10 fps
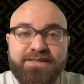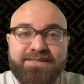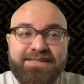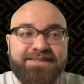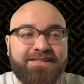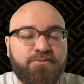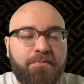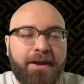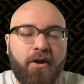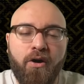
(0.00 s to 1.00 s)
of the season,
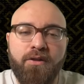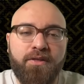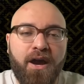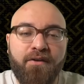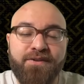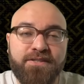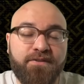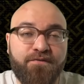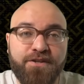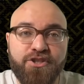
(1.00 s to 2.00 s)
despite all of the offensive
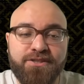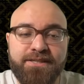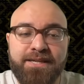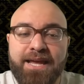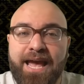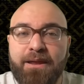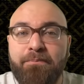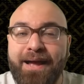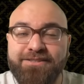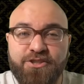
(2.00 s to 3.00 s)
deficiencies and
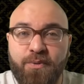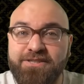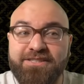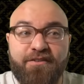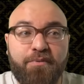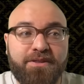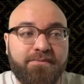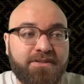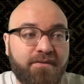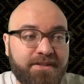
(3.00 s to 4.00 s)
bad situations they've put
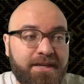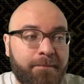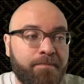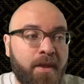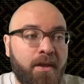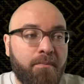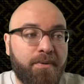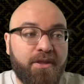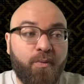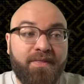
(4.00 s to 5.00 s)
themselves in.
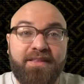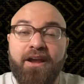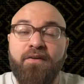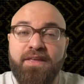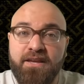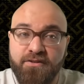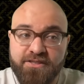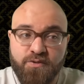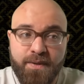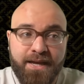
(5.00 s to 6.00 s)
But either way, they take on the Eagles
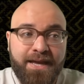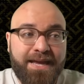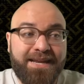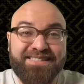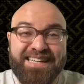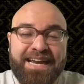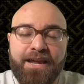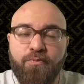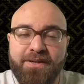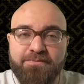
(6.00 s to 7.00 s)
this week. It is the
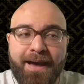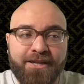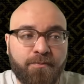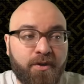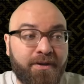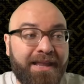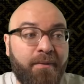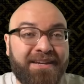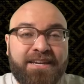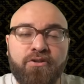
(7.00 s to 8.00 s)
ninth best matchup. They're
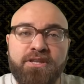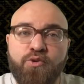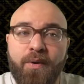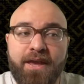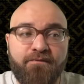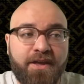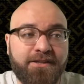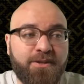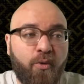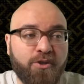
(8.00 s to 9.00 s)
allowing nearly 28
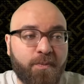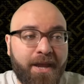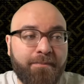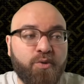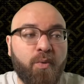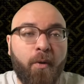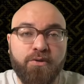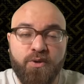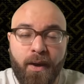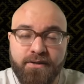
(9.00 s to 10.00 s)
fantasy points per game to
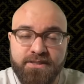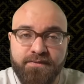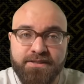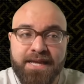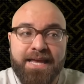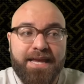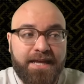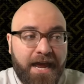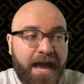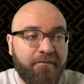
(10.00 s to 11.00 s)
opposing wide receivers
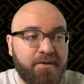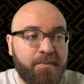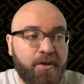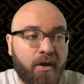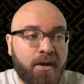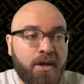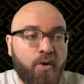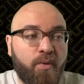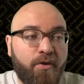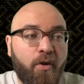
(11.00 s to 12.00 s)
in a half PPR,
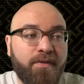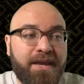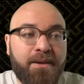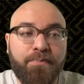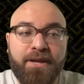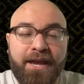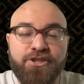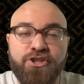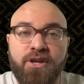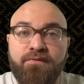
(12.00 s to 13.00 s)
with all the
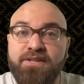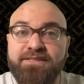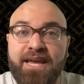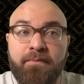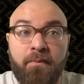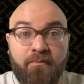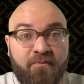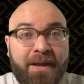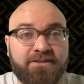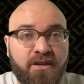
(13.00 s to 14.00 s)
implication of this game
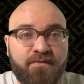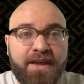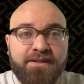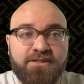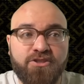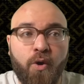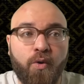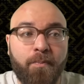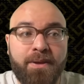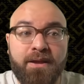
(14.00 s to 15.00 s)
based on Vegas's
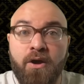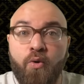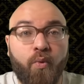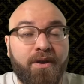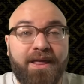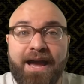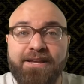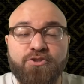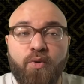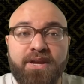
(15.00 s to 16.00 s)
total being one of the
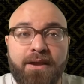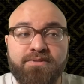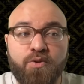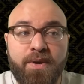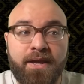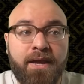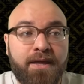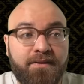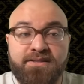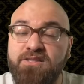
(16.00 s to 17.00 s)
highest scoring games of the week.
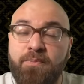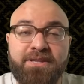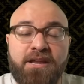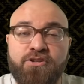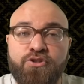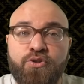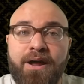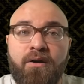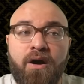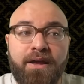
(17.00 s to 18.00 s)
This is a potential
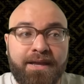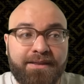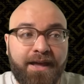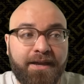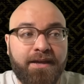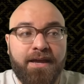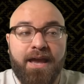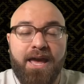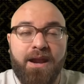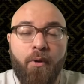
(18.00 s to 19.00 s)
shootout in line,
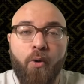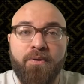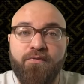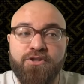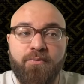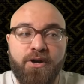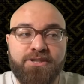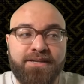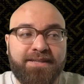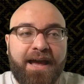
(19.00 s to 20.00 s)
and I'm hoping for Jamar
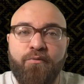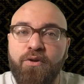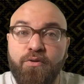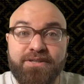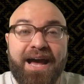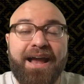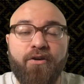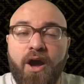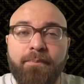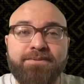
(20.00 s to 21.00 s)
Chase to have one of those
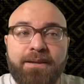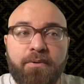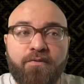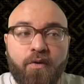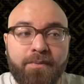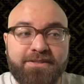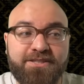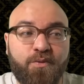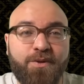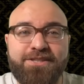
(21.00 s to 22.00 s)
higher upside
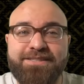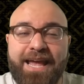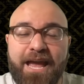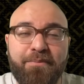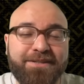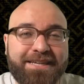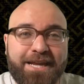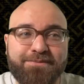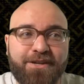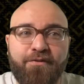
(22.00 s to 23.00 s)
performances in which he's able to get
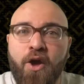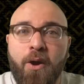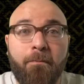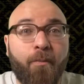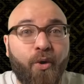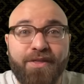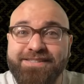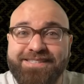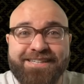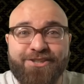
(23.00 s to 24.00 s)
himself more than
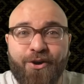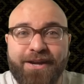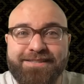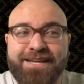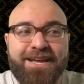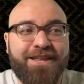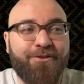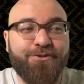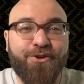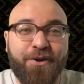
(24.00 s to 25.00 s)
six targets.
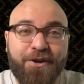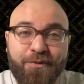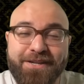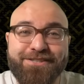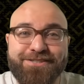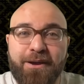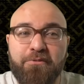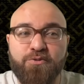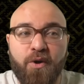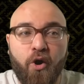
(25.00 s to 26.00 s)
Those are egregious
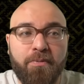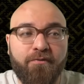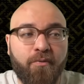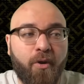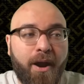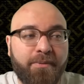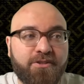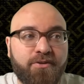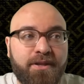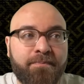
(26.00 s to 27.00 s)
numbers. We're hoping for more
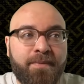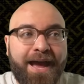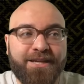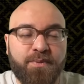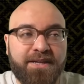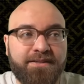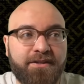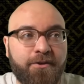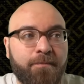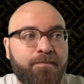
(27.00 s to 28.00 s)
opportunity as we
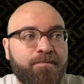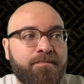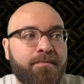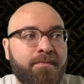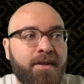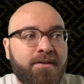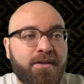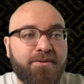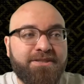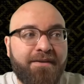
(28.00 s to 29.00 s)
continue.
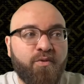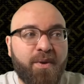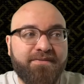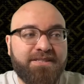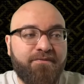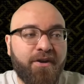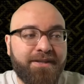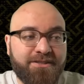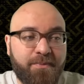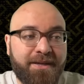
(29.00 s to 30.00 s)
Number seven, we have Stefon
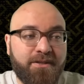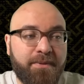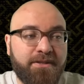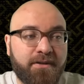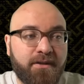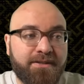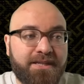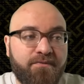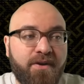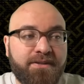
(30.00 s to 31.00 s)
Diggs to begin the beat here. Look,
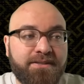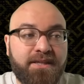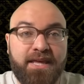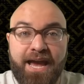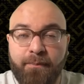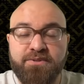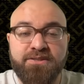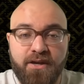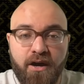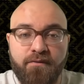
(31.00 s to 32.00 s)
Stefon Diggs, in the
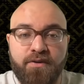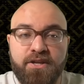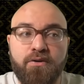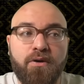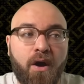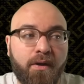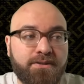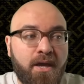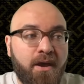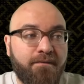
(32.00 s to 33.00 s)
absence of Nico
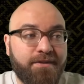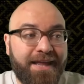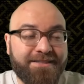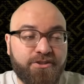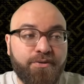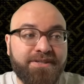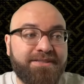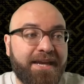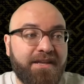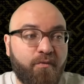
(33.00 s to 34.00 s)
Collins for the last two
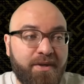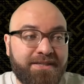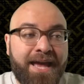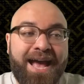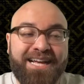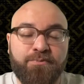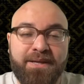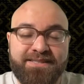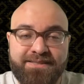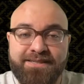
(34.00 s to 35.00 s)
consecutive weeks, has
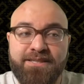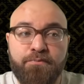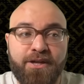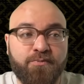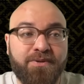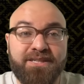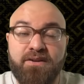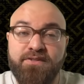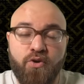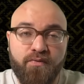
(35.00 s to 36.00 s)
played 60%+ of
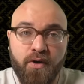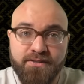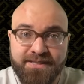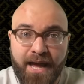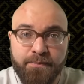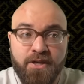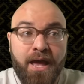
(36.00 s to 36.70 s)
his overall snaps